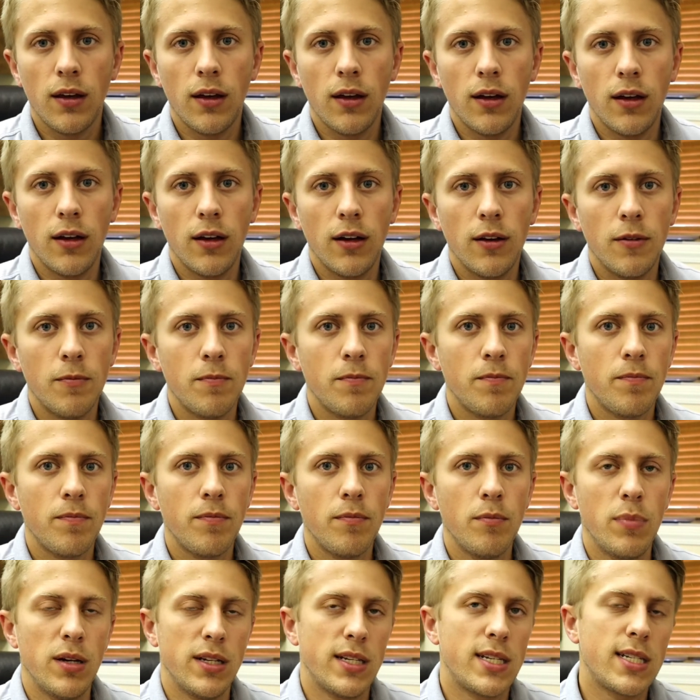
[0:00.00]

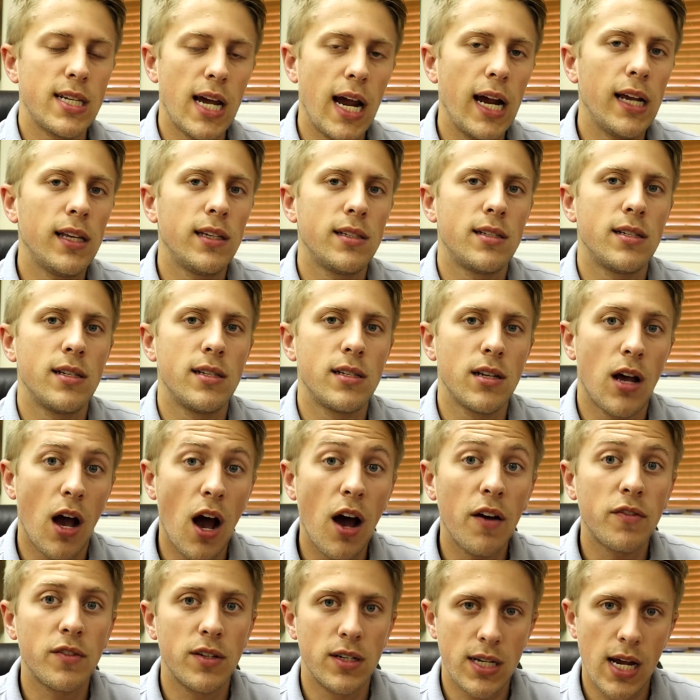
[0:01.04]
But silence is
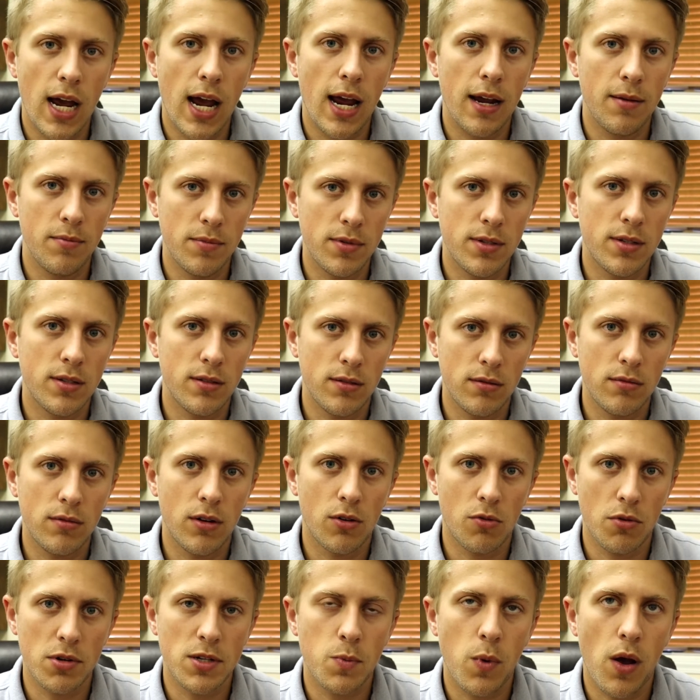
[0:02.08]
oftentimes
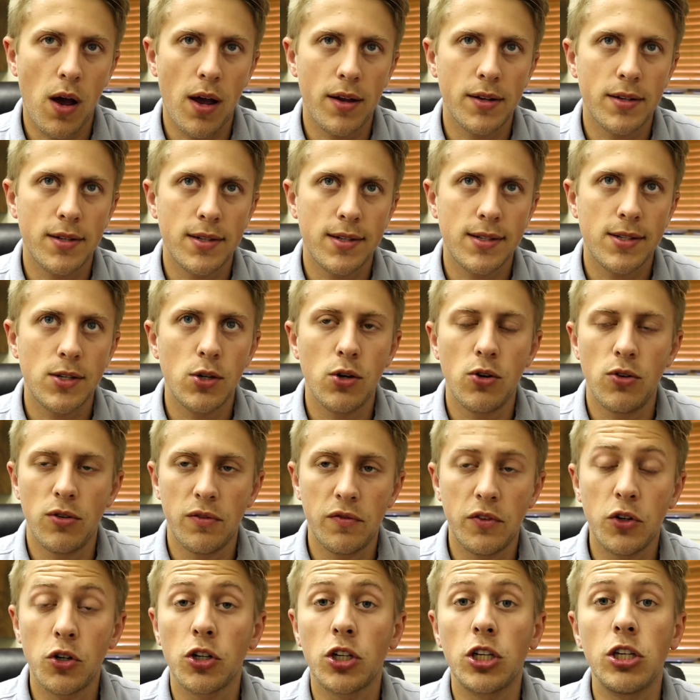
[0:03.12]
a response. So
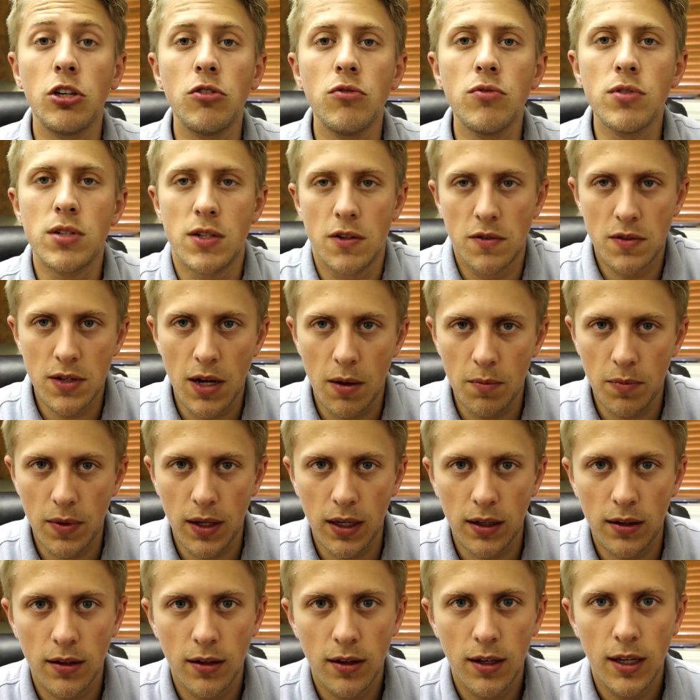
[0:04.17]
if you're accused of
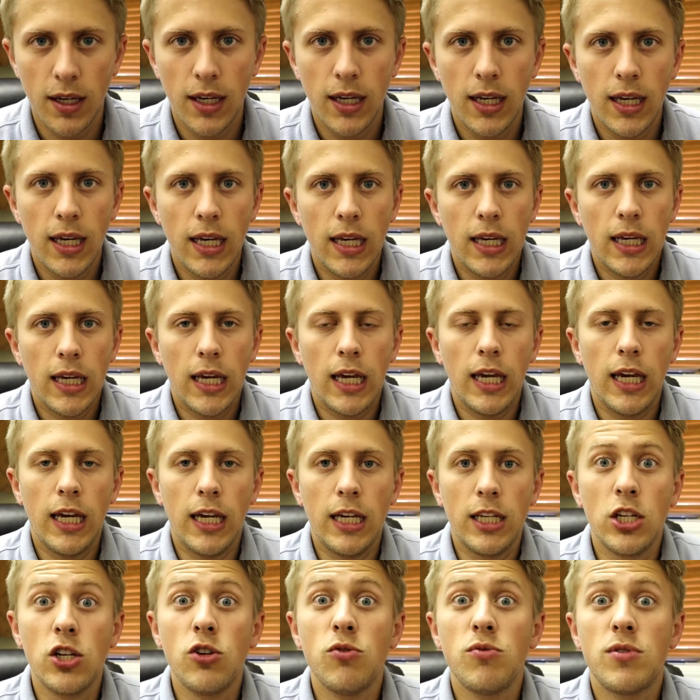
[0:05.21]
something
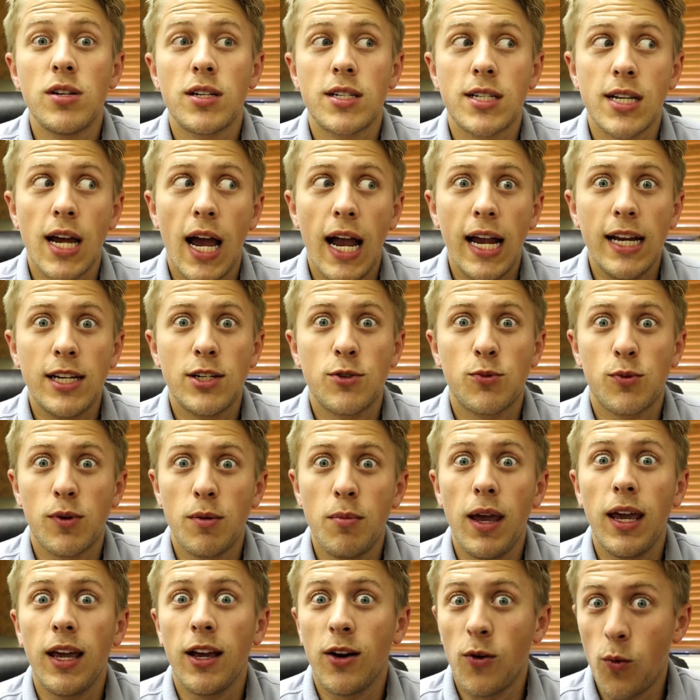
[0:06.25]
and you decide to
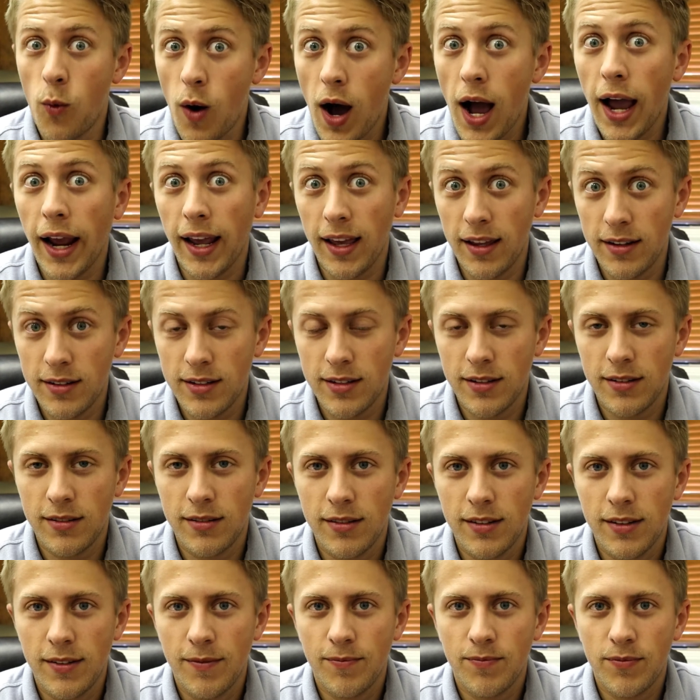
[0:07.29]
remain quiet,
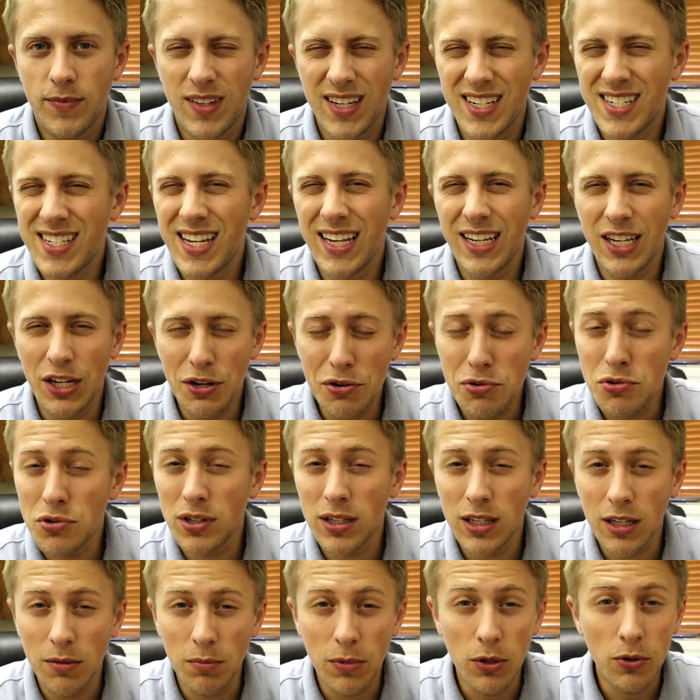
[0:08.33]
doesn't that
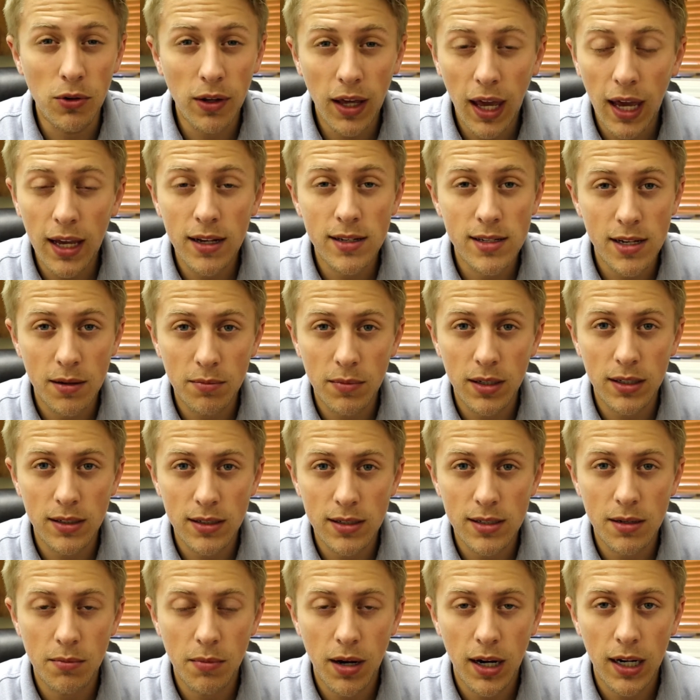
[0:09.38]
usually communicate something to
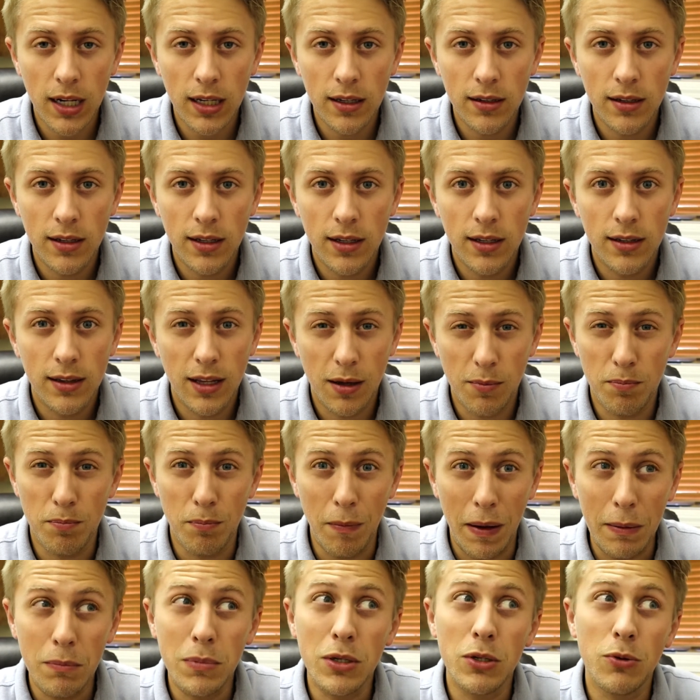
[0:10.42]
somebody that
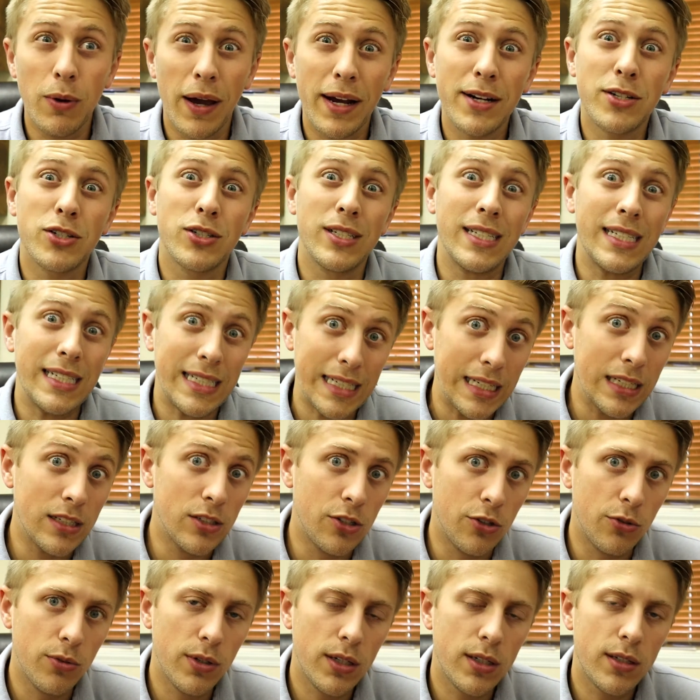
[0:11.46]
maybe you actually did
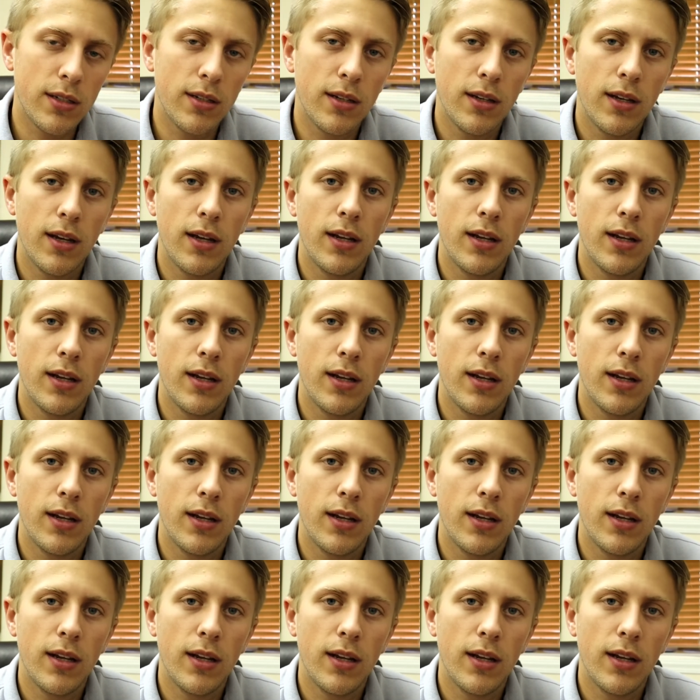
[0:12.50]
do it?